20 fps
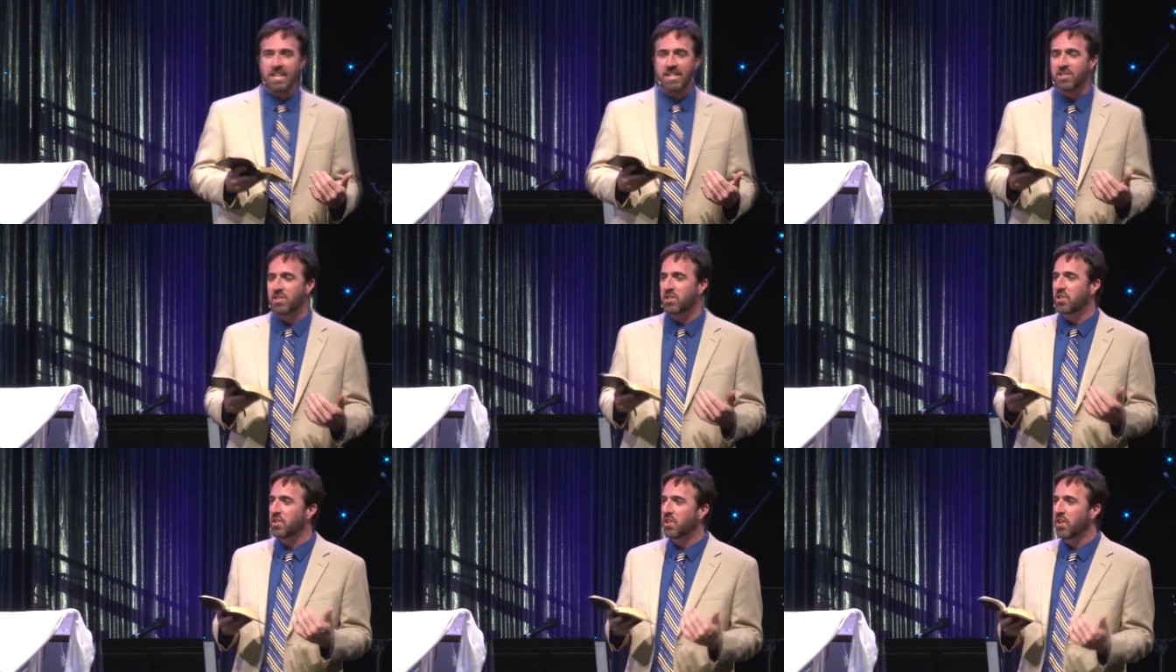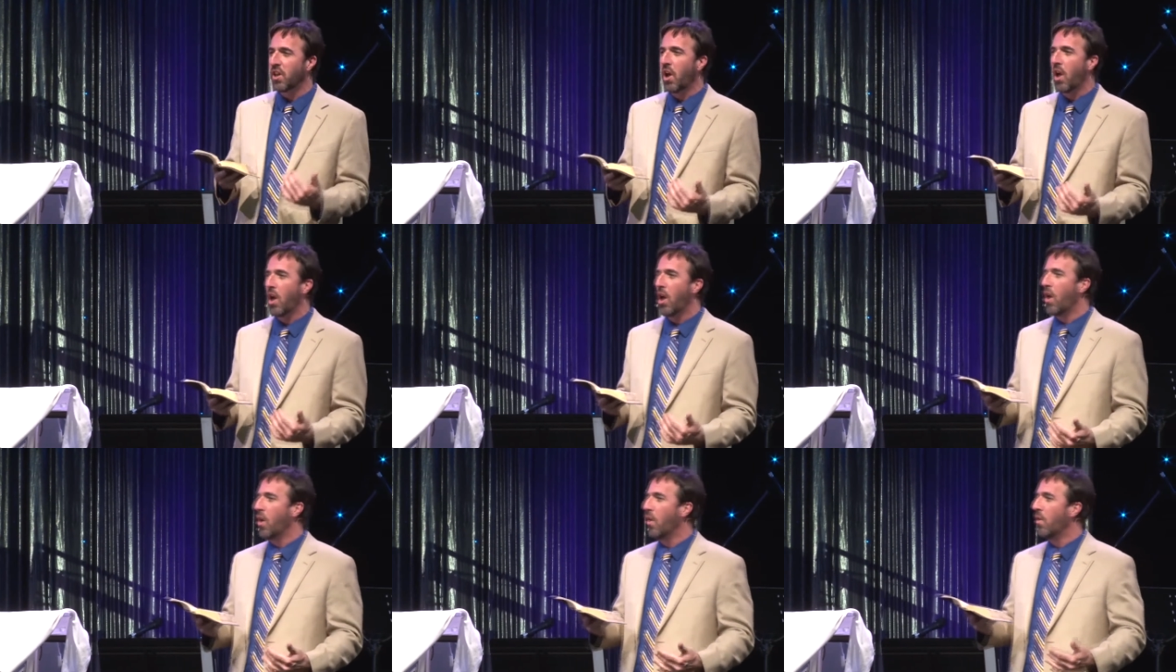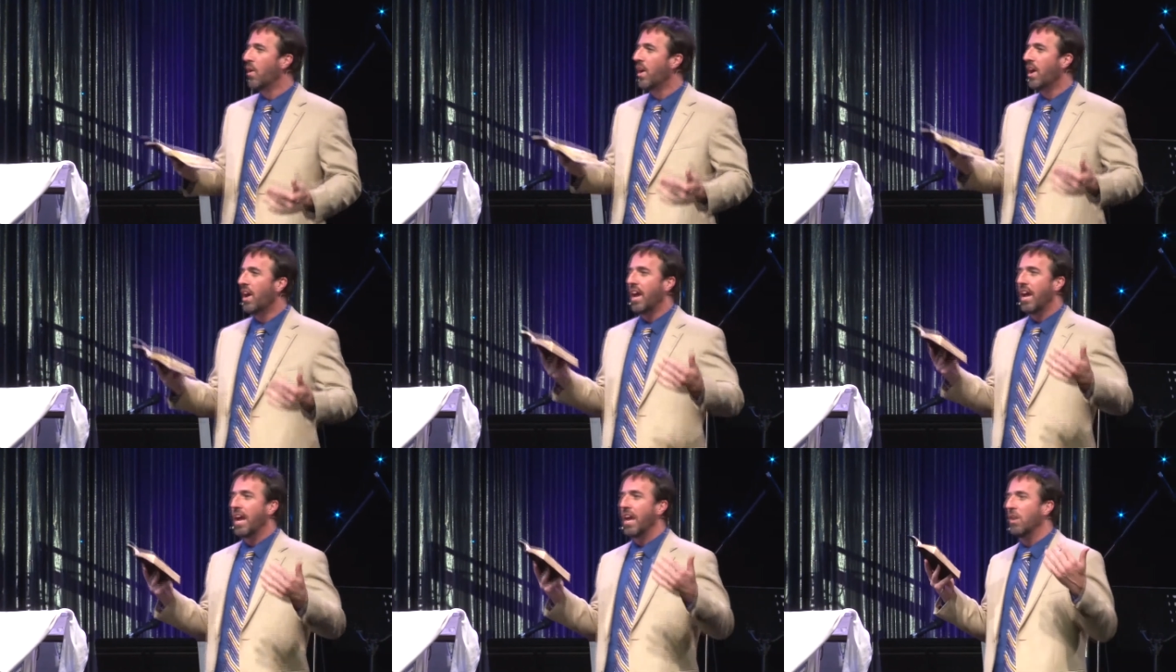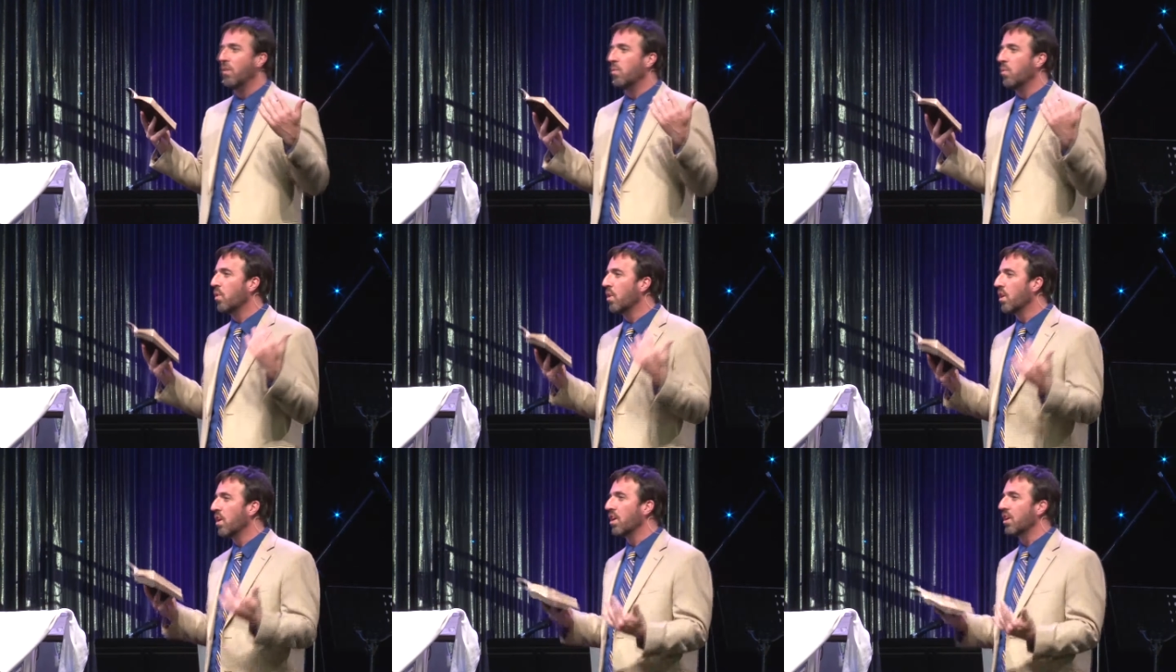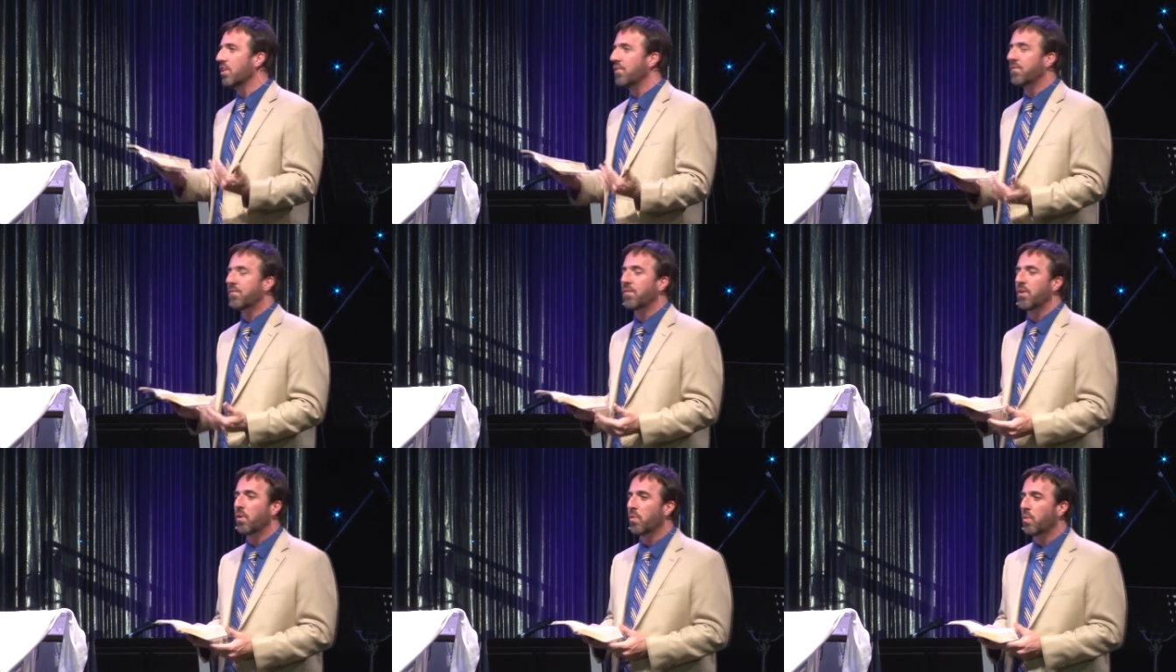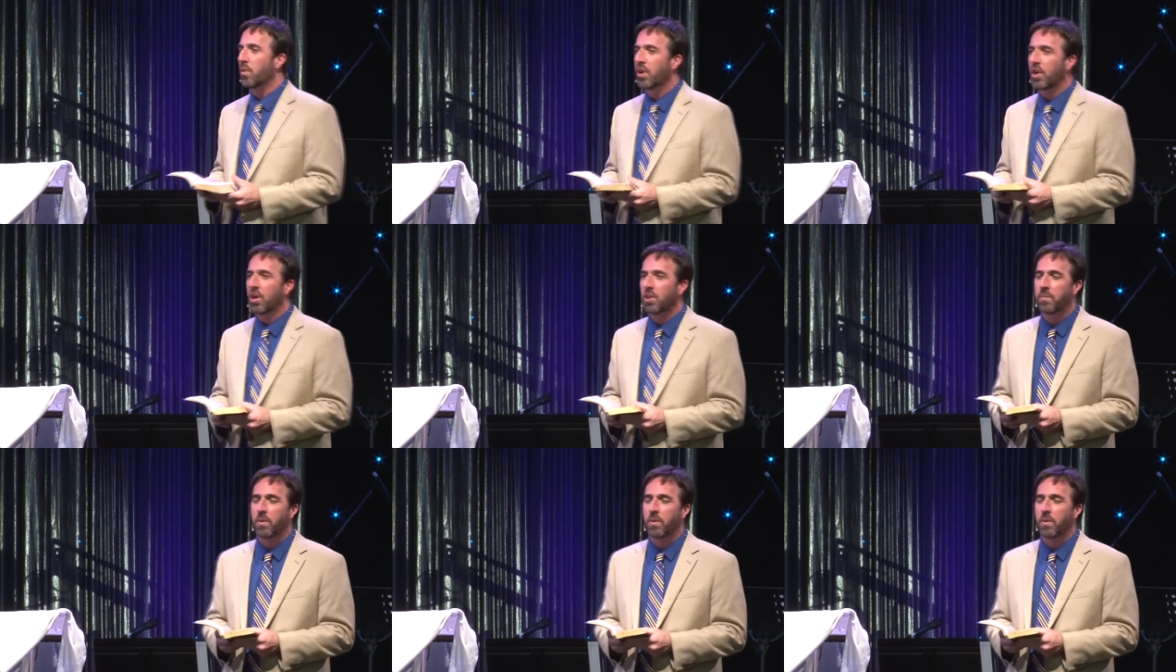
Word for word: slow and word for word,